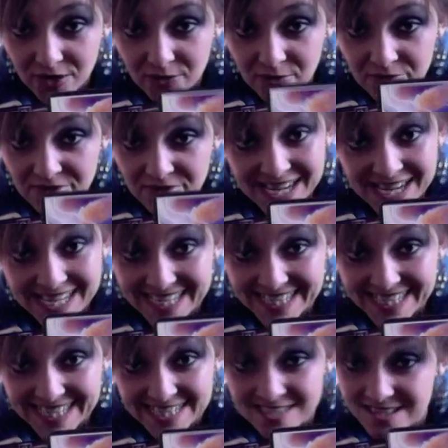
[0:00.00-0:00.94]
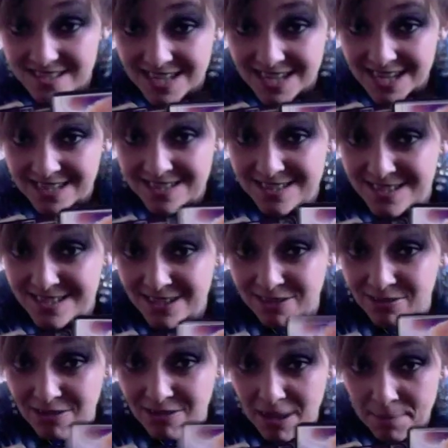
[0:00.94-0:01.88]
we really need to stay
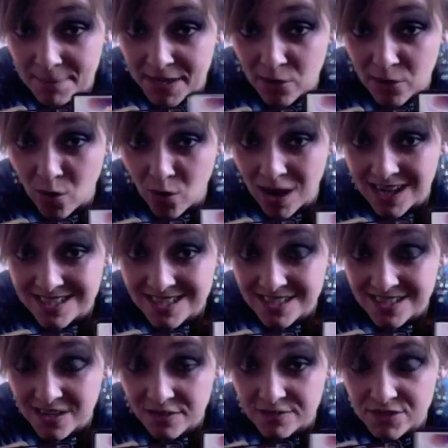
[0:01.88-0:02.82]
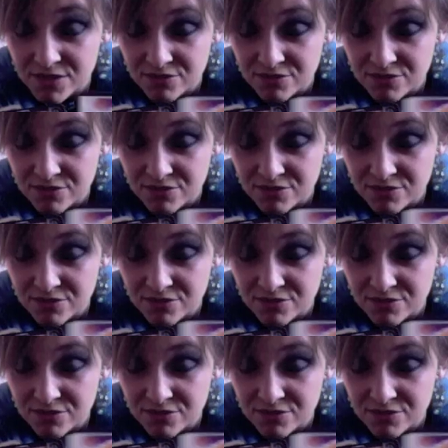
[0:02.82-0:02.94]
still and be quiet enough